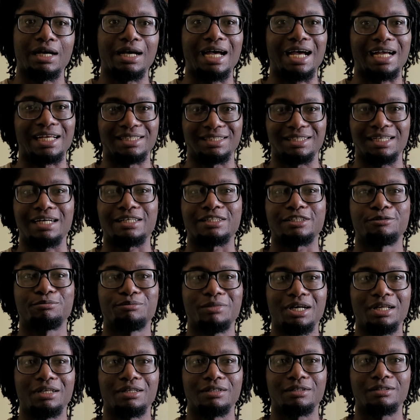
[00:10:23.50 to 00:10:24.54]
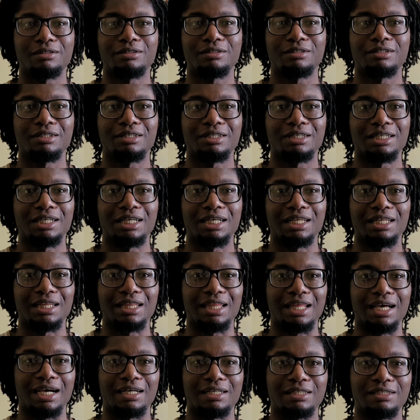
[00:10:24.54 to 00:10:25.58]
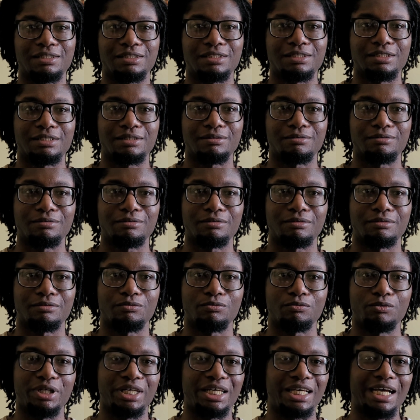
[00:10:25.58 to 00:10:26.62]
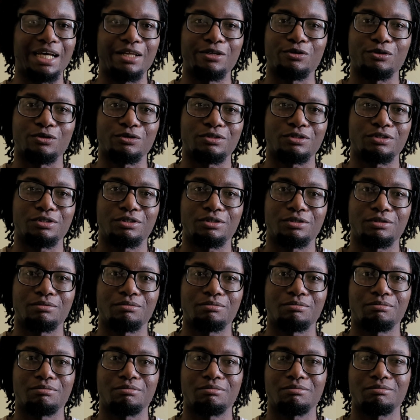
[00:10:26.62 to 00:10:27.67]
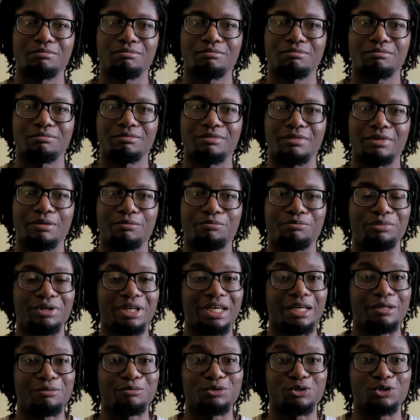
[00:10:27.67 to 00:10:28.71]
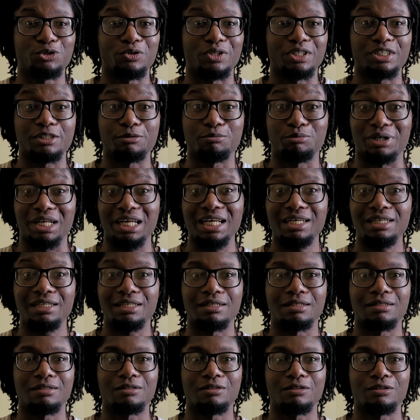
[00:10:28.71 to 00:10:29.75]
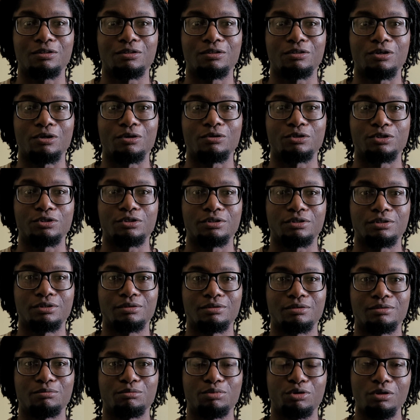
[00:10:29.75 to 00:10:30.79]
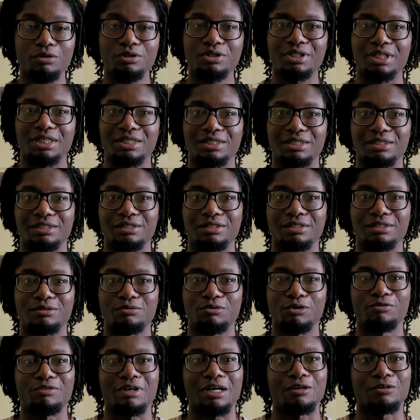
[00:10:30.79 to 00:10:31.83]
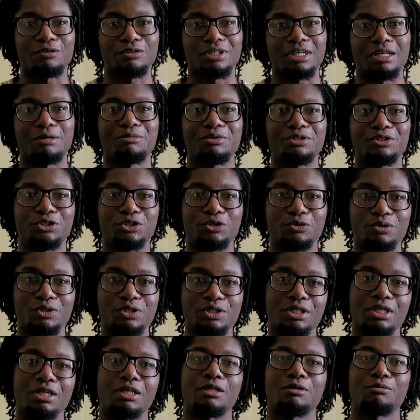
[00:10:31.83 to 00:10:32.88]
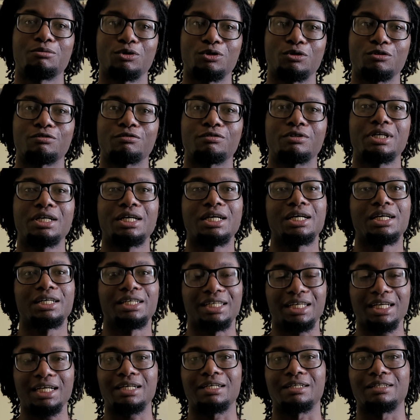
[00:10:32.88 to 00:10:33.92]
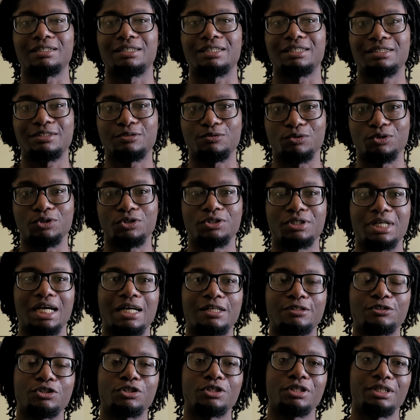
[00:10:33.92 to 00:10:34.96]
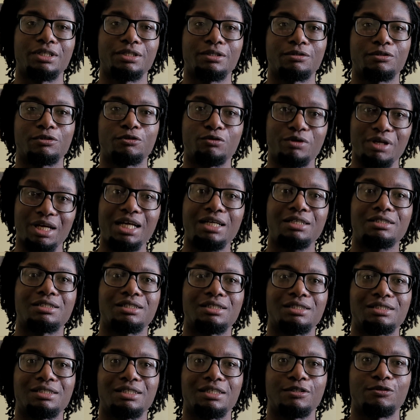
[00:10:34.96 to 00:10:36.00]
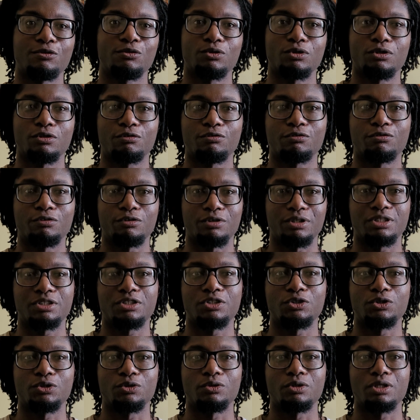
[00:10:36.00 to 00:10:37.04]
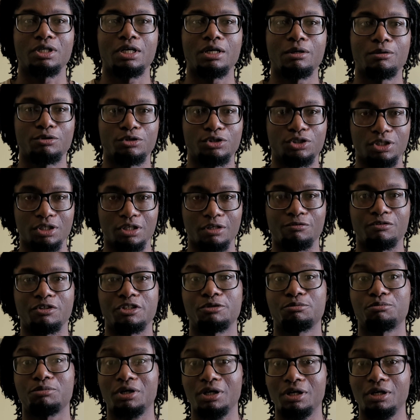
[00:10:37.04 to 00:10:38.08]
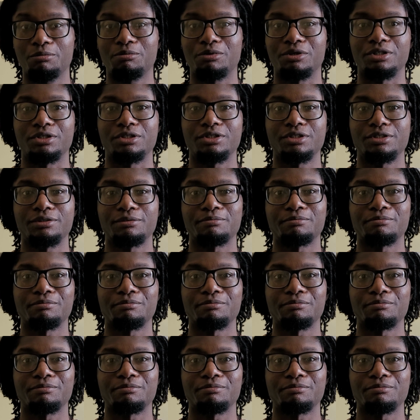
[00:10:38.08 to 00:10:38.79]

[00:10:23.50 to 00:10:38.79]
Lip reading: exact manner that we cannot be able to explain those processes without coming to a term of, yeah, this was actually created in order for it to serve its purpose.